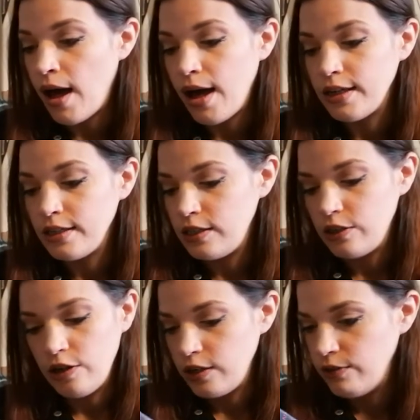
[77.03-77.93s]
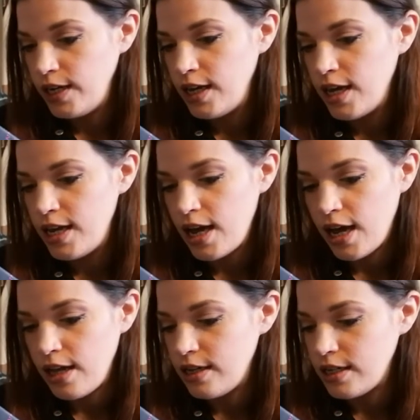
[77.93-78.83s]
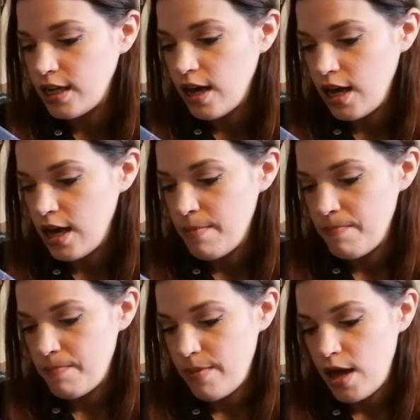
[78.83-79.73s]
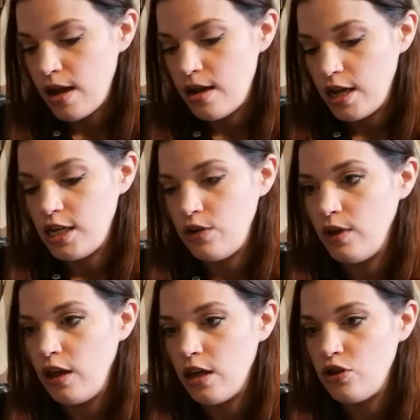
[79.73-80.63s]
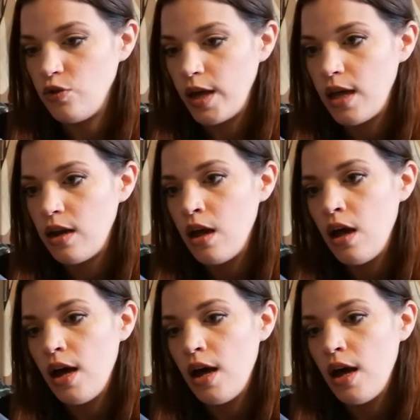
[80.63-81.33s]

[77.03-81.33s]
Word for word: I started reading it and um, I, I, did really enjoy it.